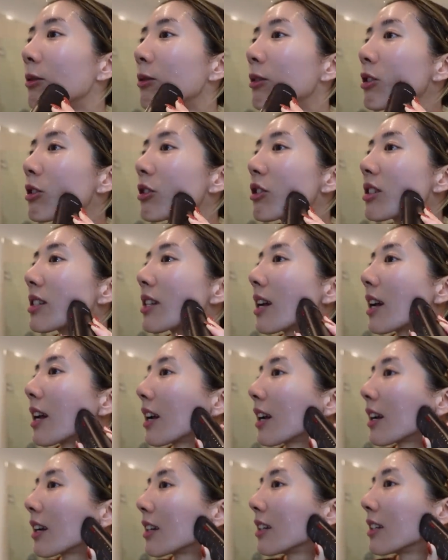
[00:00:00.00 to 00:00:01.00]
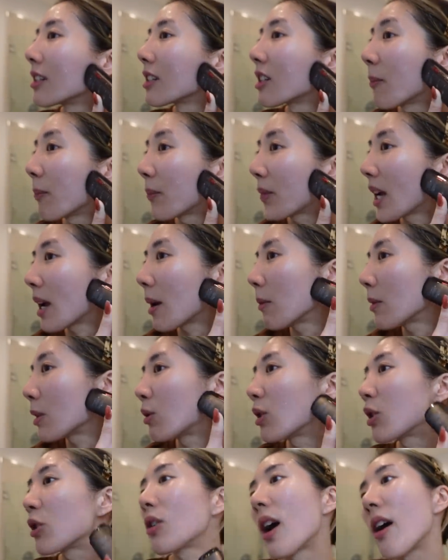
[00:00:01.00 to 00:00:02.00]
which is like sometimes
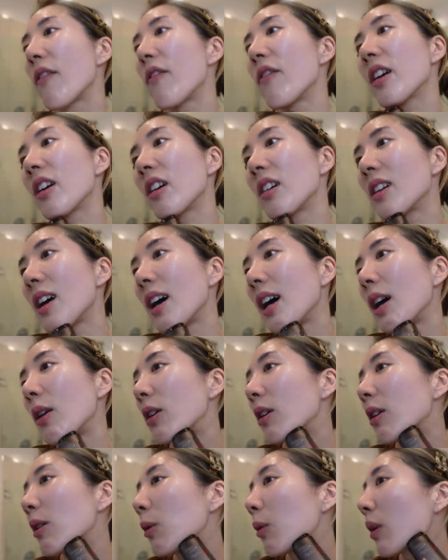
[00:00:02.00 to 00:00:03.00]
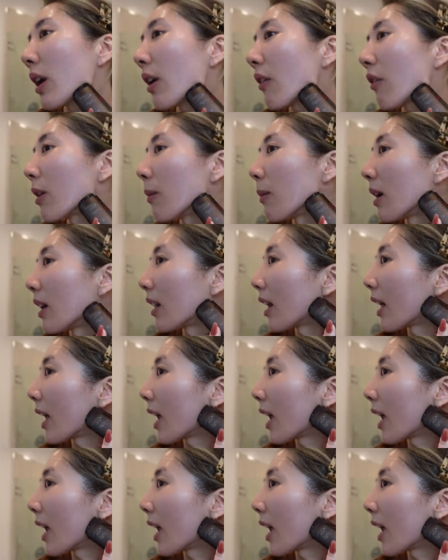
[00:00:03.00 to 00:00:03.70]
with traffic an hour away from L